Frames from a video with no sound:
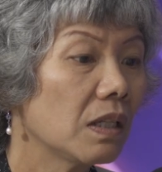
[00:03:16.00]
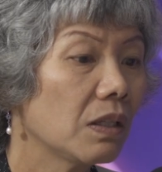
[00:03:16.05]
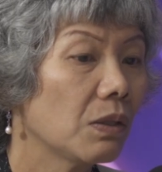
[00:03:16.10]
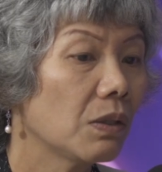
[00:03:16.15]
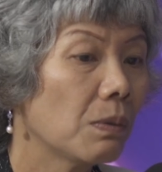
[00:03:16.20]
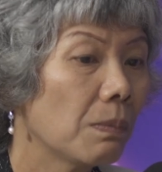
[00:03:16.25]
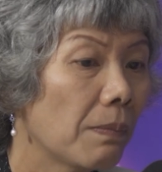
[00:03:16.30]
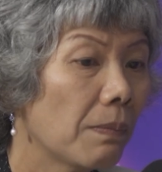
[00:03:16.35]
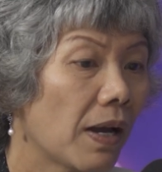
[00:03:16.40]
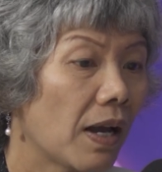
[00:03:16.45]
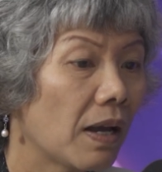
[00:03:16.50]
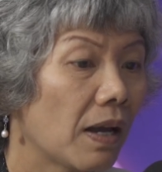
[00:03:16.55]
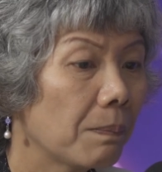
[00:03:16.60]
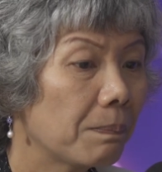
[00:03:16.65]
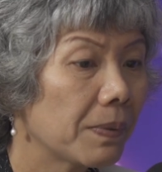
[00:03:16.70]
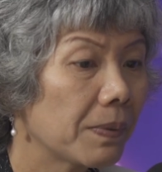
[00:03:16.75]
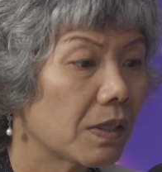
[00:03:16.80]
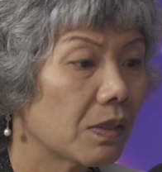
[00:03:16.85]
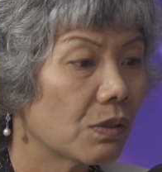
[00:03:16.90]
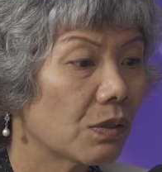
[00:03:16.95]
in your mind
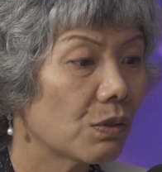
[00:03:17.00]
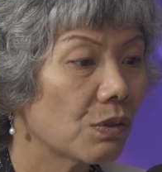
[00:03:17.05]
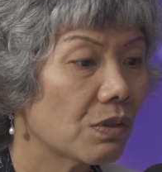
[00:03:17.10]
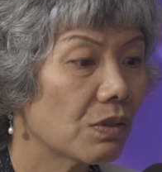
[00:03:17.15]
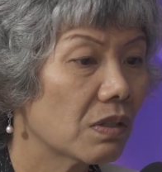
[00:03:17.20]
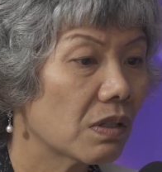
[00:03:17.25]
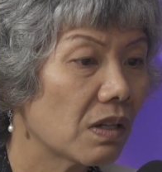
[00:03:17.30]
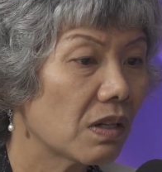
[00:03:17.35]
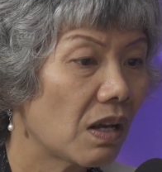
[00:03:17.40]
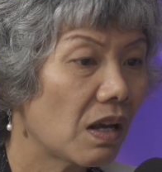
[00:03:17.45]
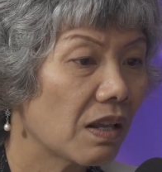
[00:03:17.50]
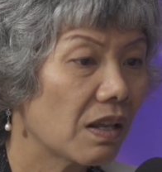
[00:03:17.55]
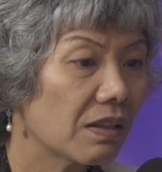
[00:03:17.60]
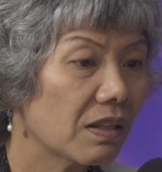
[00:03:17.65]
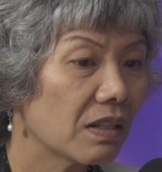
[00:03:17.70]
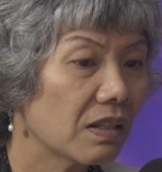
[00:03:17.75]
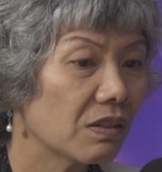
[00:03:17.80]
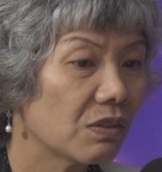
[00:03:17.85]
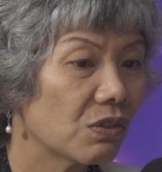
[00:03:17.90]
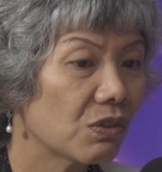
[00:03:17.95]
because I
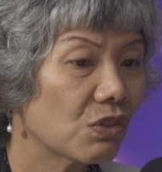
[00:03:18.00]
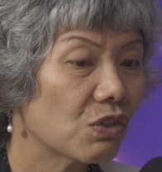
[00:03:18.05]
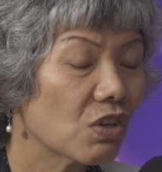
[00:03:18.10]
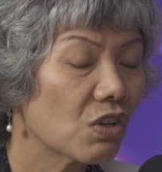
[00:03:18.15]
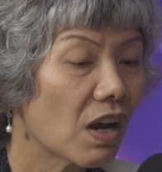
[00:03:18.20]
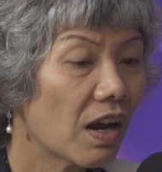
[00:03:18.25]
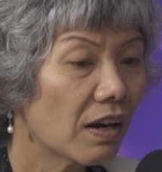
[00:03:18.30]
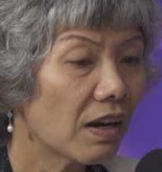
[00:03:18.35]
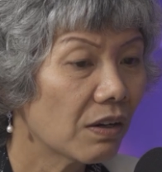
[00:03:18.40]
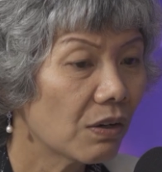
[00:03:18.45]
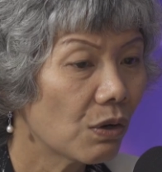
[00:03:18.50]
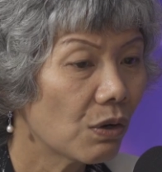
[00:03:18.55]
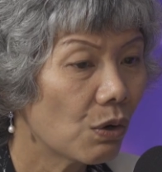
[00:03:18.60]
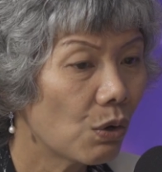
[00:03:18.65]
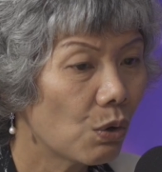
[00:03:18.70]
think China,